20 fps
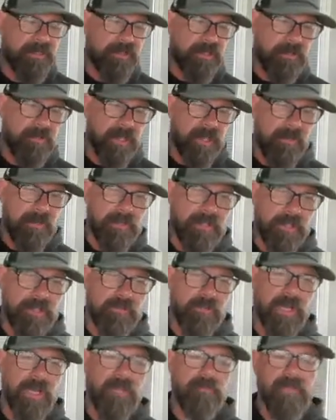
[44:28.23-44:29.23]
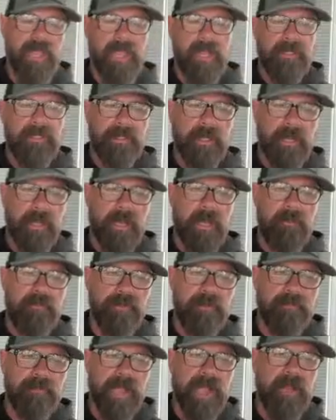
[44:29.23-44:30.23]
So lower the training max,
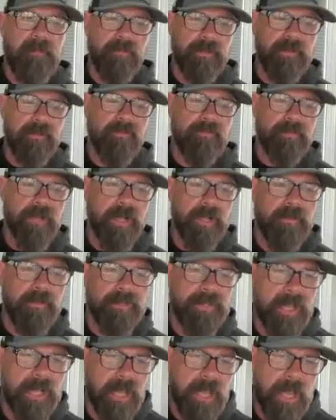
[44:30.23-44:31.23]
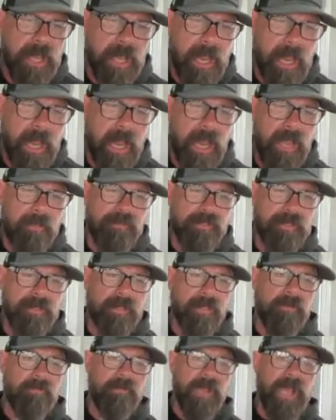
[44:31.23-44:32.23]
upper back with the rows, abs and
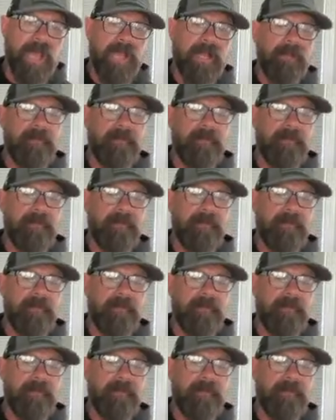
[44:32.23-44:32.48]
low back,